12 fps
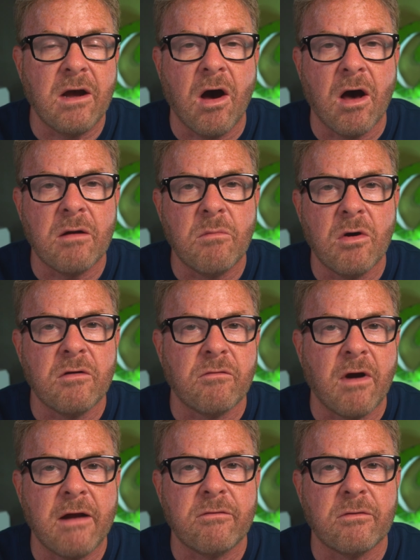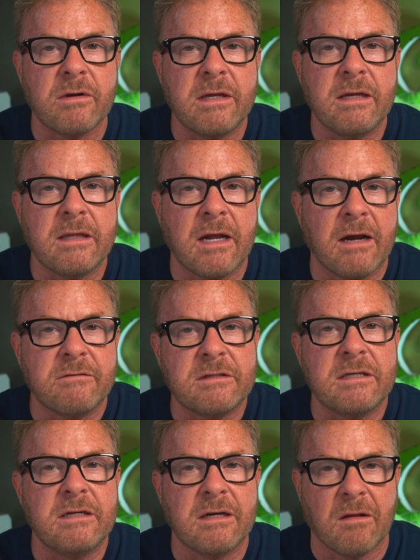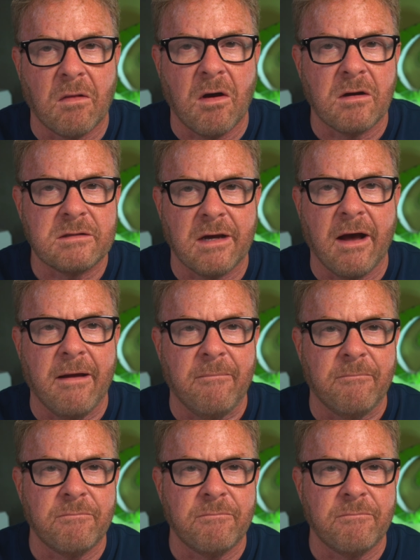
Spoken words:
automotive rivalry that I've seen in a long time.